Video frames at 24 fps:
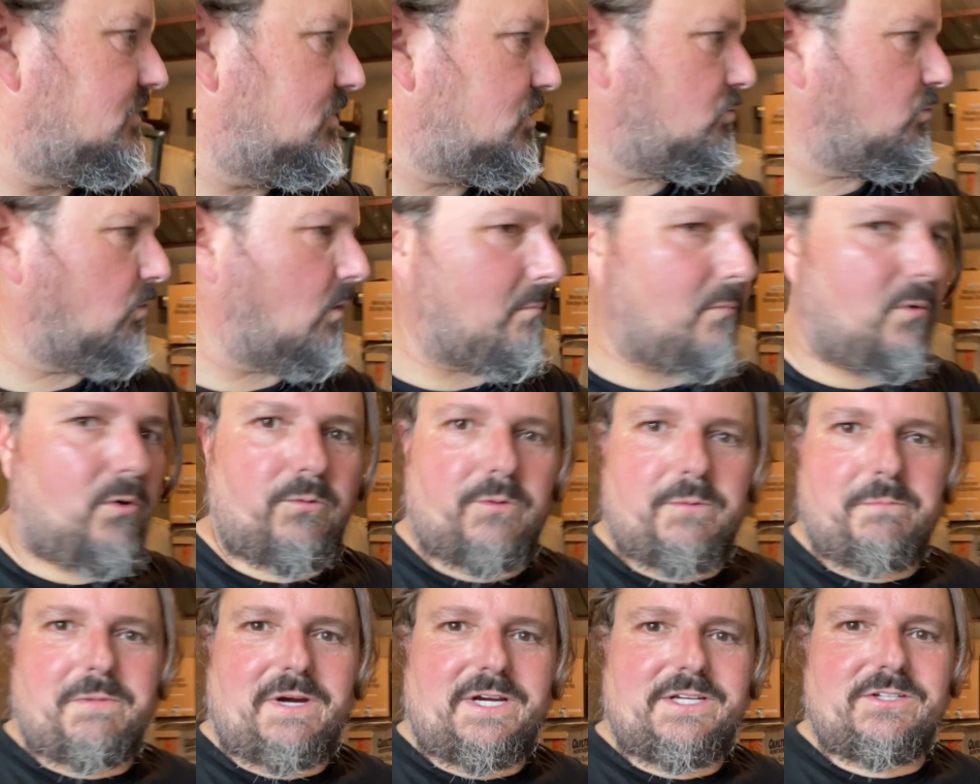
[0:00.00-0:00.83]
Just one more
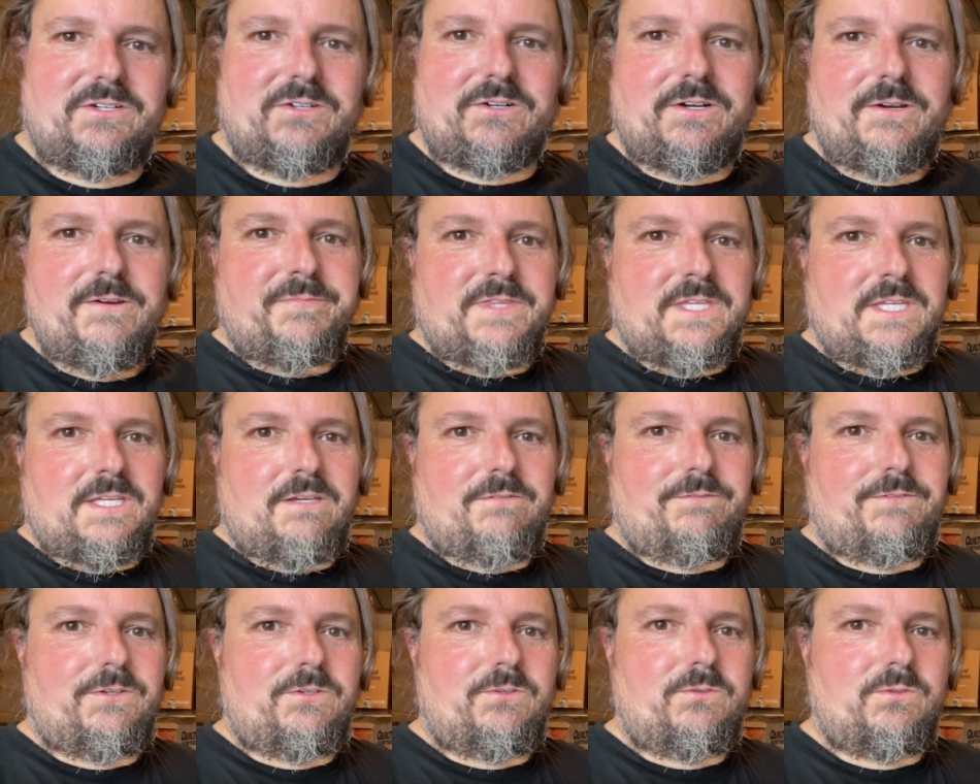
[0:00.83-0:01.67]
reminder,
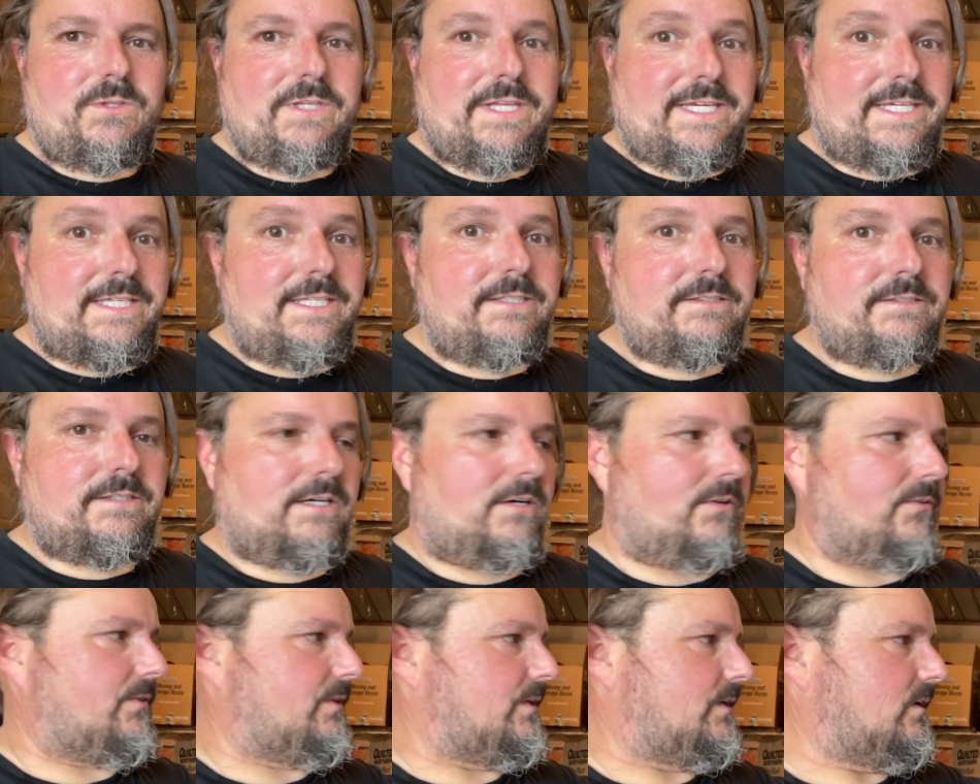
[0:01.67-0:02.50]
if you ladies
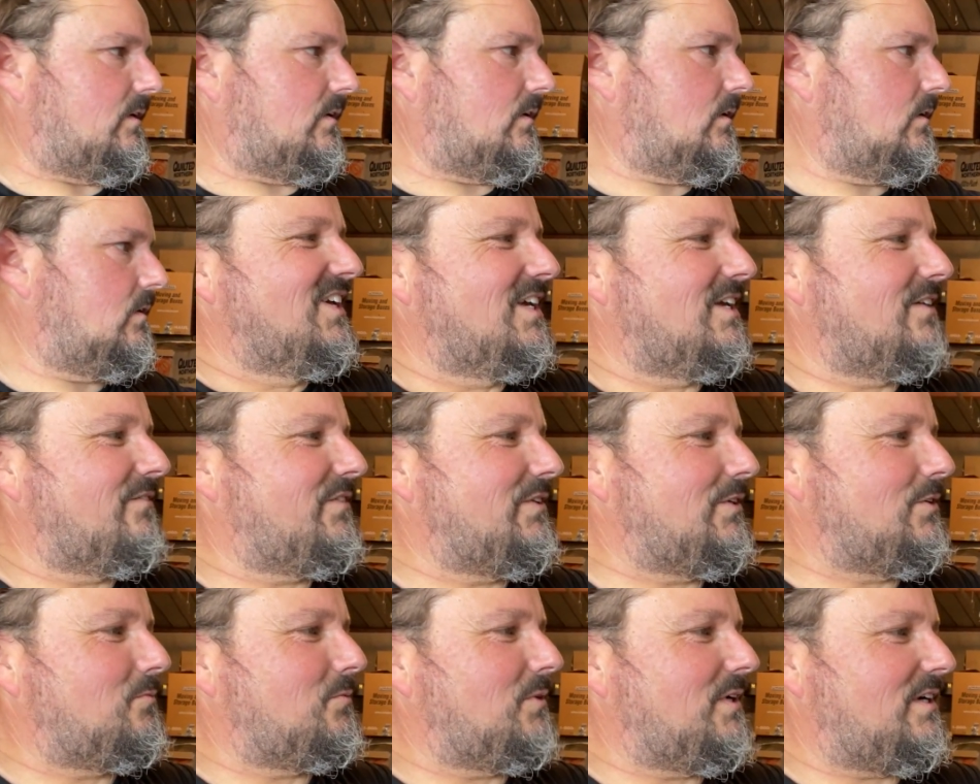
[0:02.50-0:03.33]
out there, if
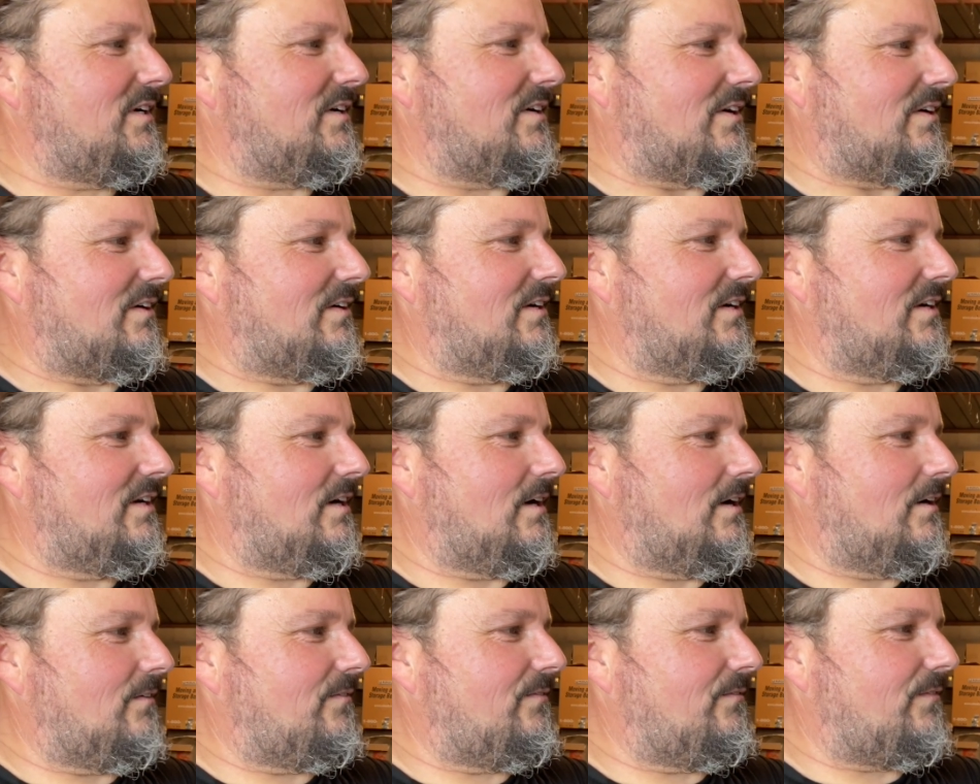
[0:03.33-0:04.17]
you wear
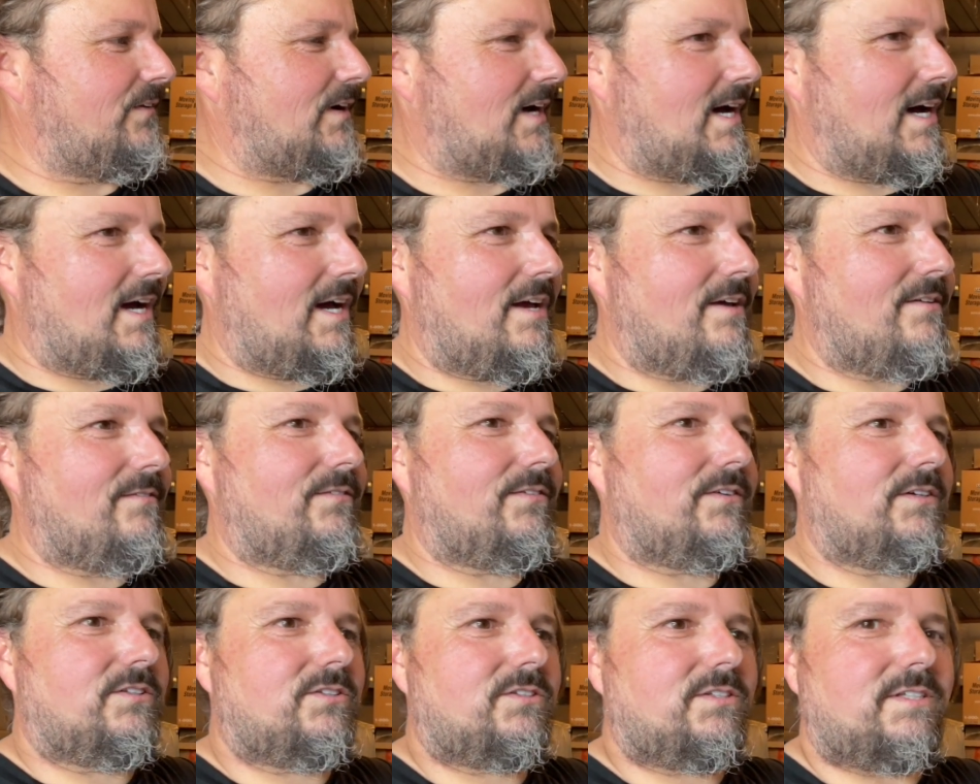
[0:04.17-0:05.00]
a
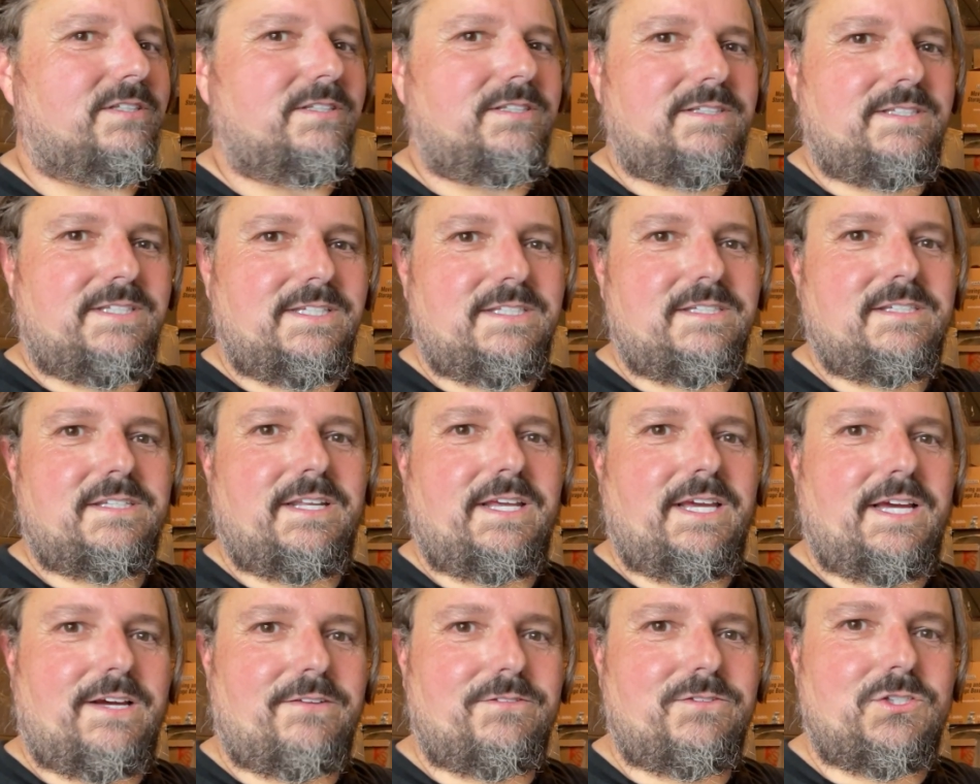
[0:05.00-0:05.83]
five to six and a
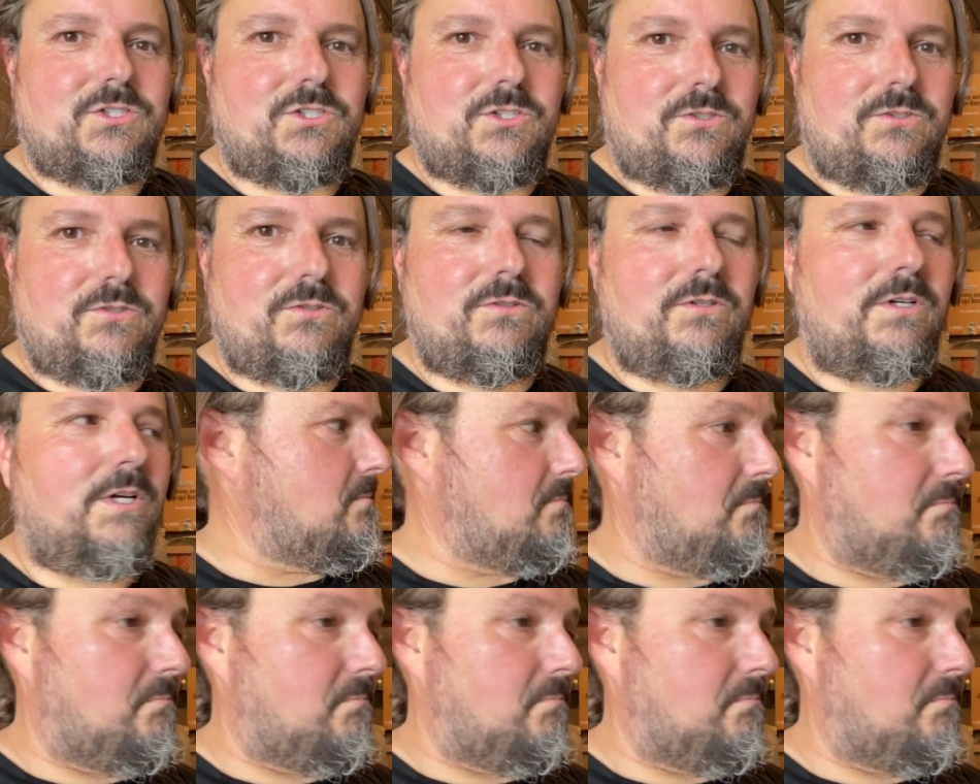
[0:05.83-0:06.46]
half shoe,